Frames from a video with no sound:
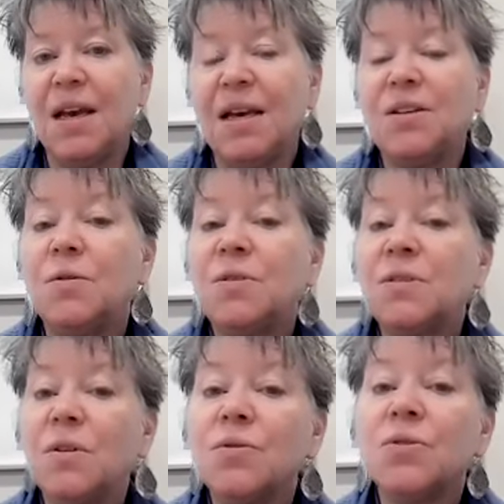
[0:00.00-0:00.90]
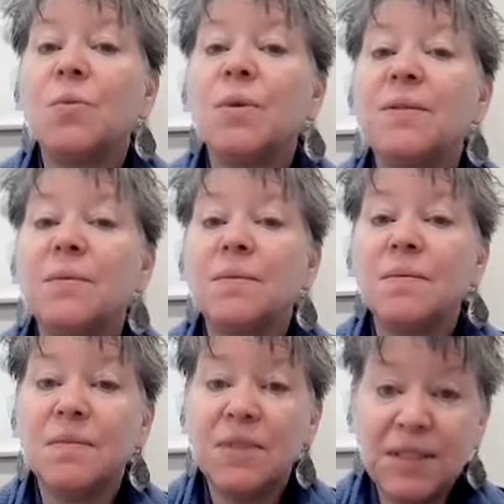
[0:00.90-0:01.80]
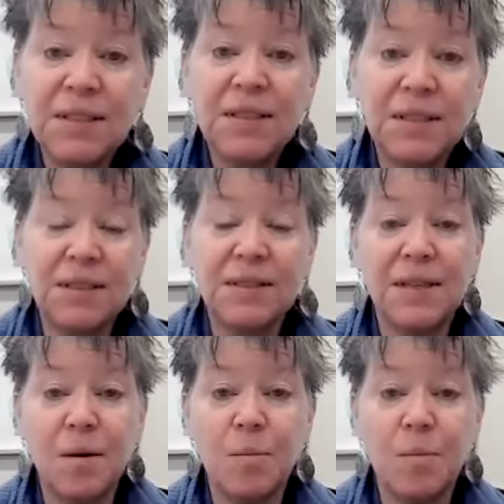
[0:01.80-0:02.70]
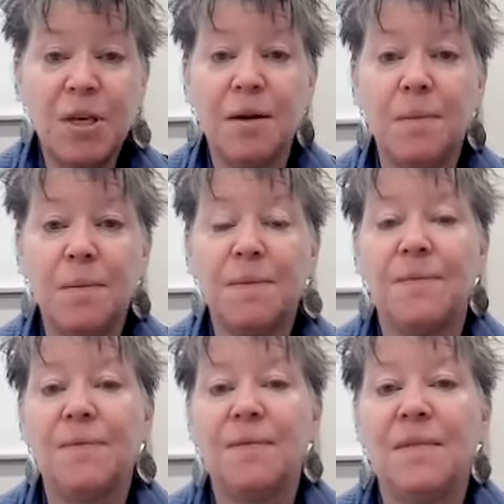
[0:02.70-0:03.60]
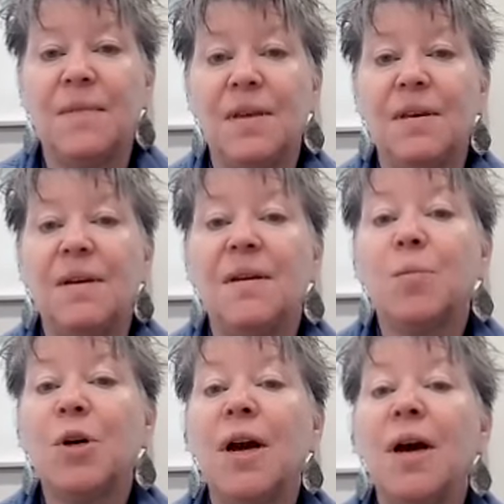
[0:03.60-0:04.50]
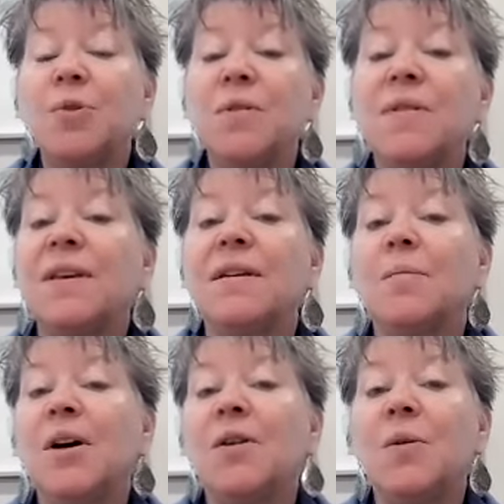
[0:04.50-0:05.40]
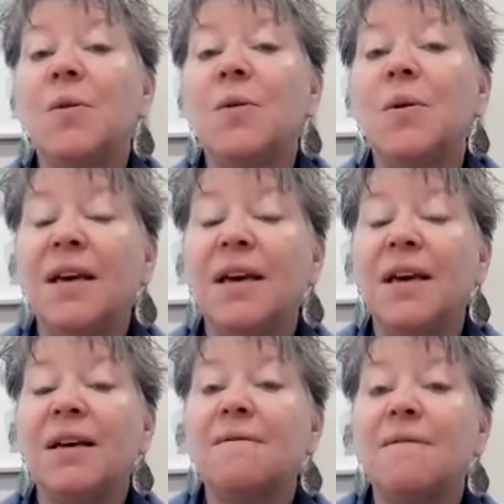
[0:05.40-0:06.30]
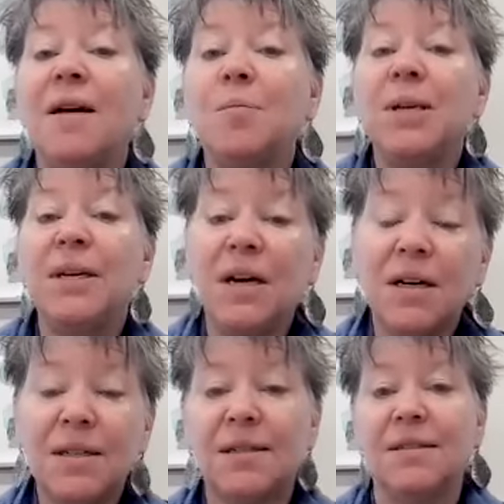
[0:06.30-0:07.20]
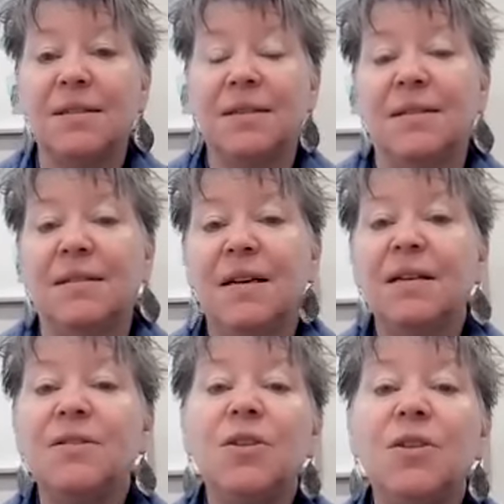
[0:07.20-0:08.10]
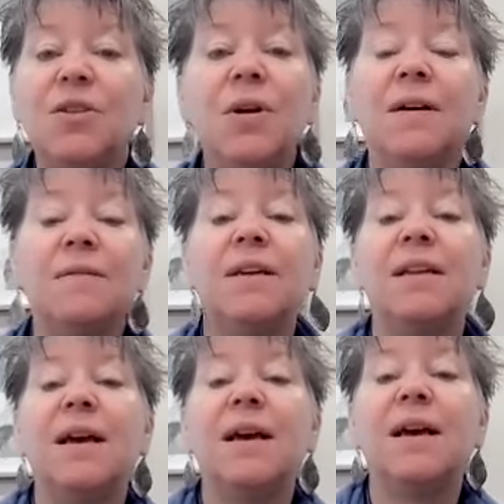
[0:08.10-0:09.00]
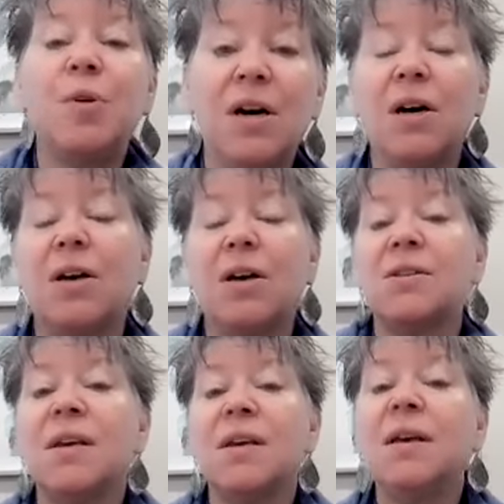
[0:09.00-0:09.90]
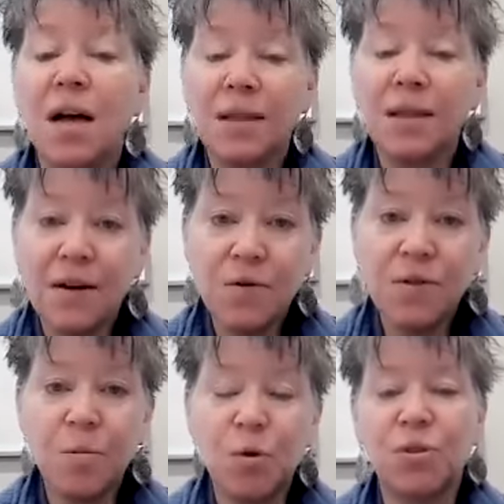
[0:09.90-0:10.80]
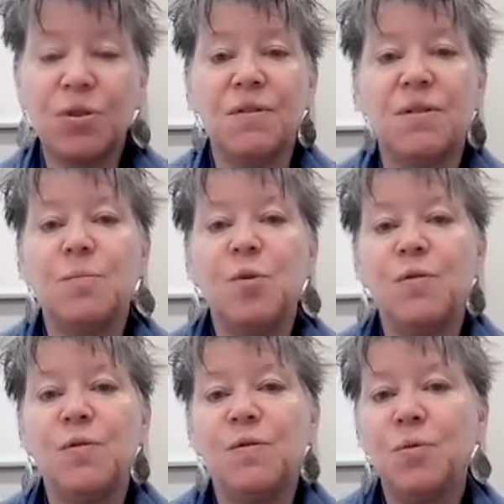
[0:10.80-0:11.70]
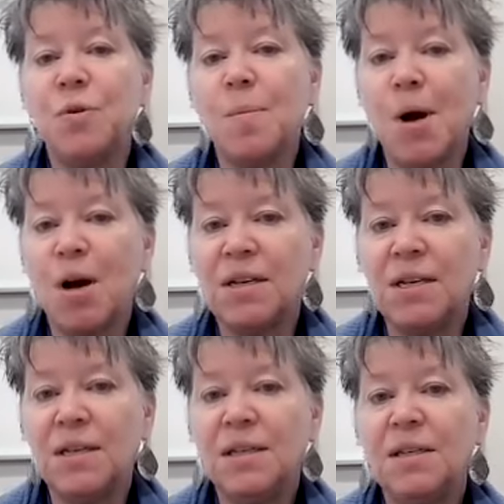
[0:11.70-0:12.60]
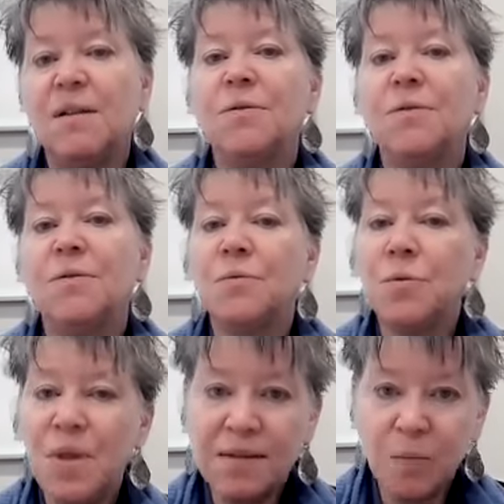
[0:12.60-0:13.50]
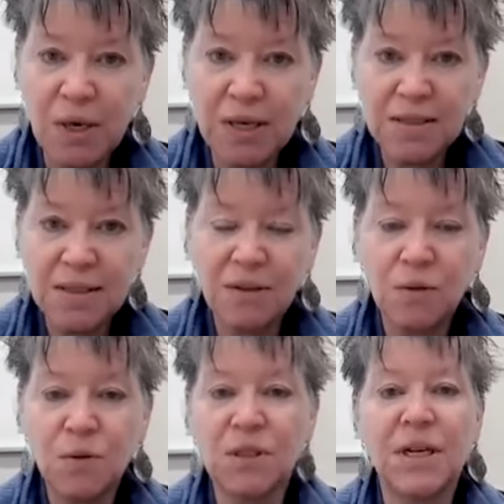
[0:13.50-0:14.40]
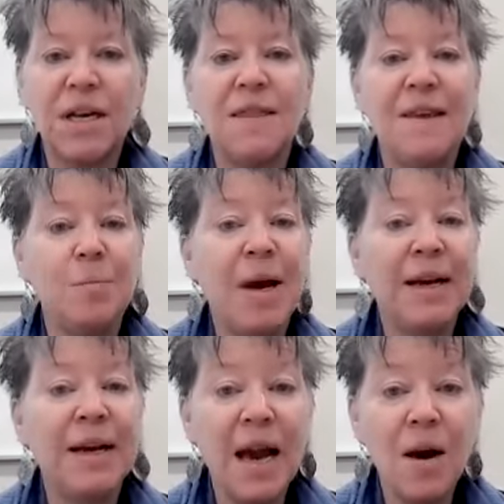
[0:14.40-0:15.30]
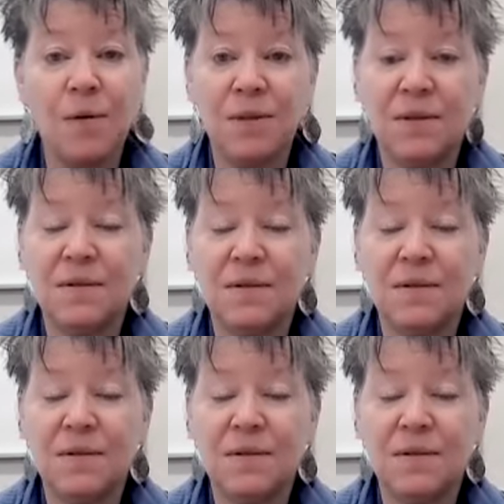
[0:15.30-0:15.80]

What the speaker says: And notice also what resistance is coming up. Perhaps you're thinking about, oh, I can't have that because I don't have that right now because. Allow those emotions to move through your body, through that space, that aura, and then back out.